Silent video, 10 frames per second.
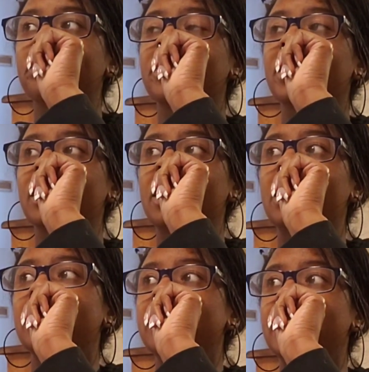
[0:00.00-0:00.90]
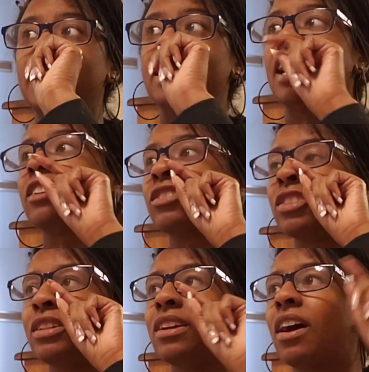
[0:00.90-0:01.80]
she did that. So she,
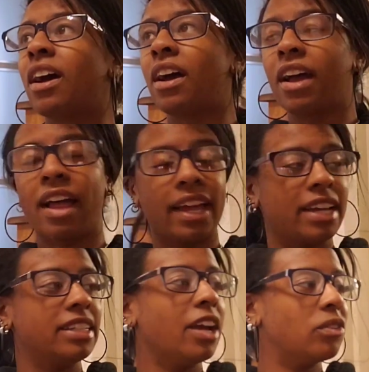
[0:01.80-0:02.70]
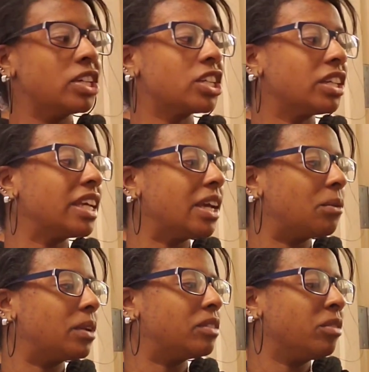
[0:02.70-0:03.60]
like I said, originally it was when my
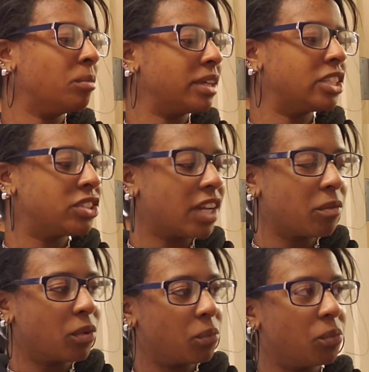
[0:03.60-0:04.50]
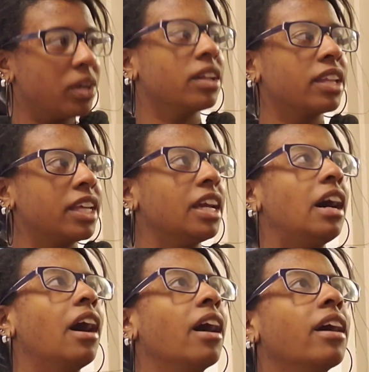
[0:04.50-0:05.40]
sister and I were really young,
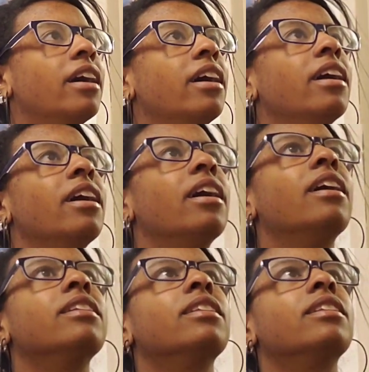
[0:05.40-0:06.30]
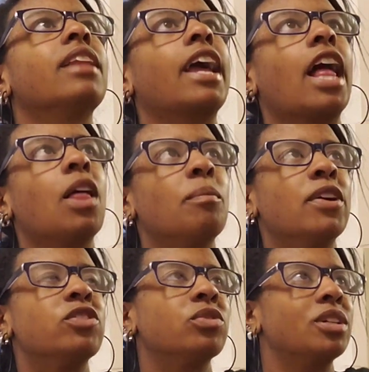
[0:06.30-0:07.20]
like elementary, middle
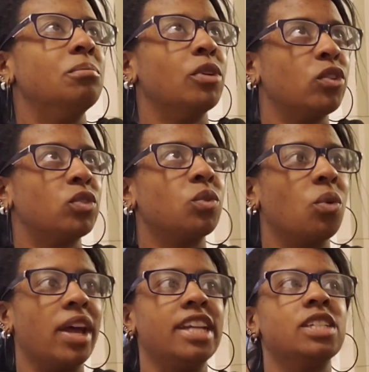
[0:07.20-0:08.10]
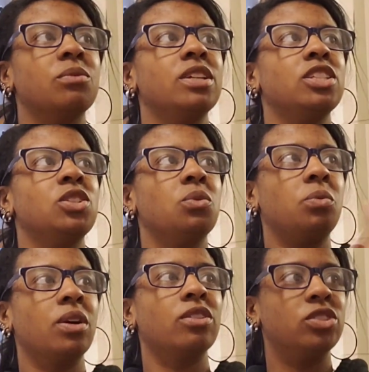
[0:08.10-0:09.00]
school age, it was you will do
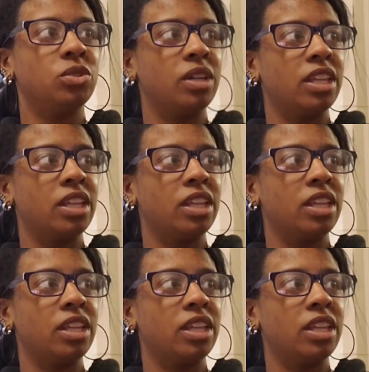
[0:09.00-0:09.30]
either